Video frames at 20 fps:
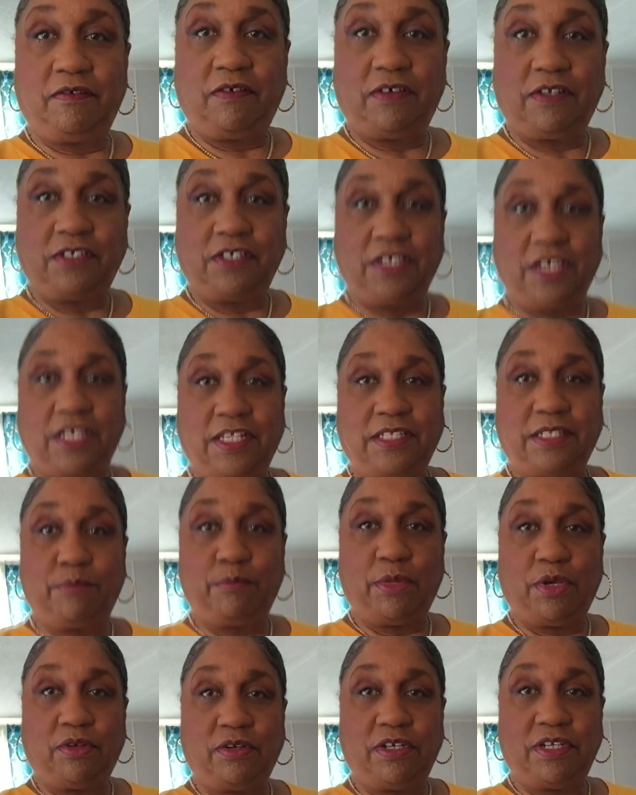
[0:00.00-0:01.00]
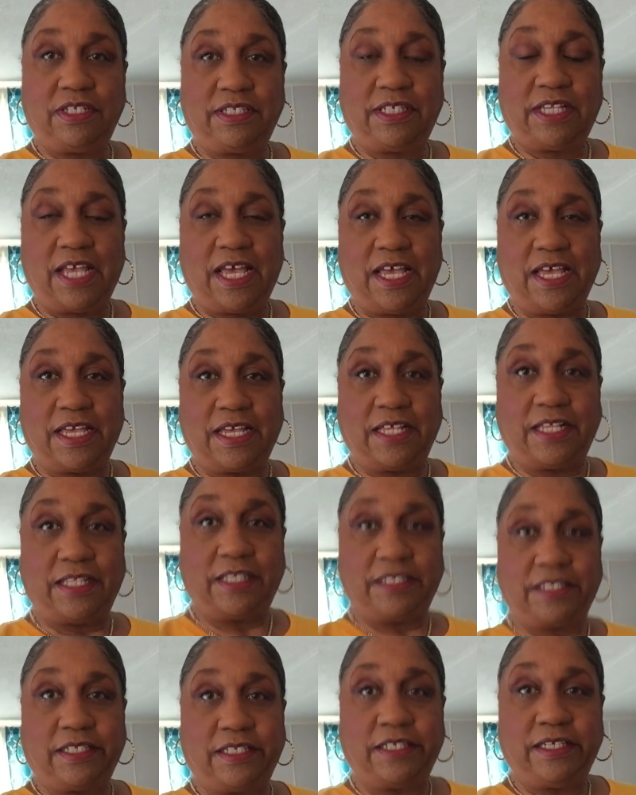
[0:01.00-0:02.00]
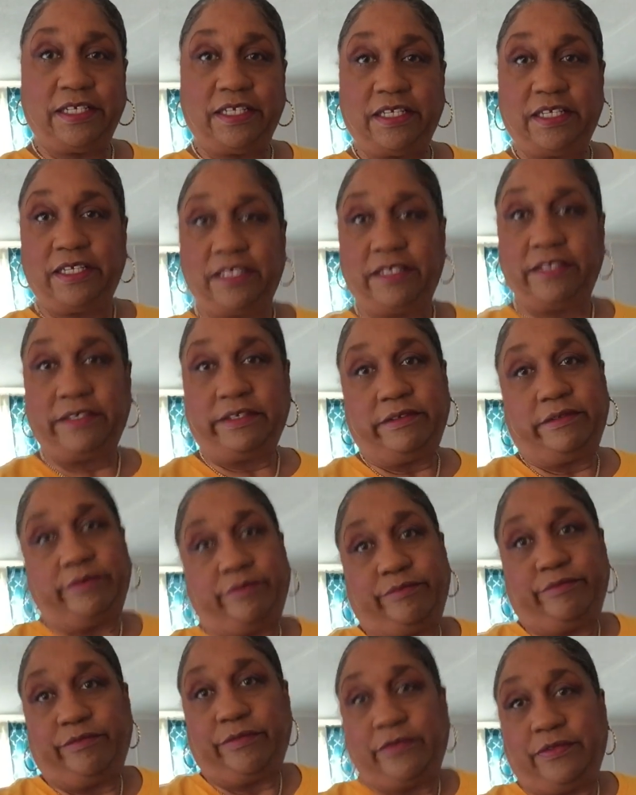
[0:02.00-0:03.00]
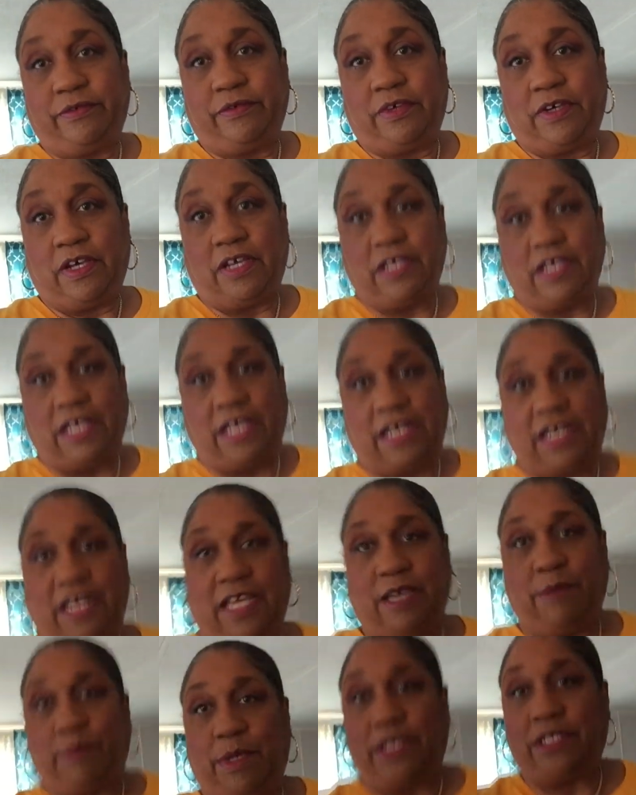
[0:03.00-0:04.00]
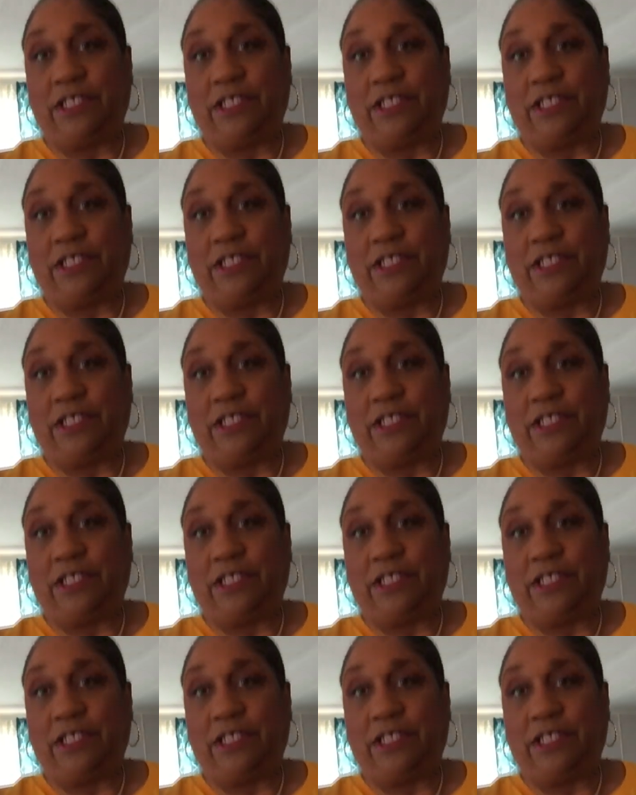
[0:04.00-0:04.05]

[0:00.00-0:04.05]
why don't you get some more designs? Well, I like my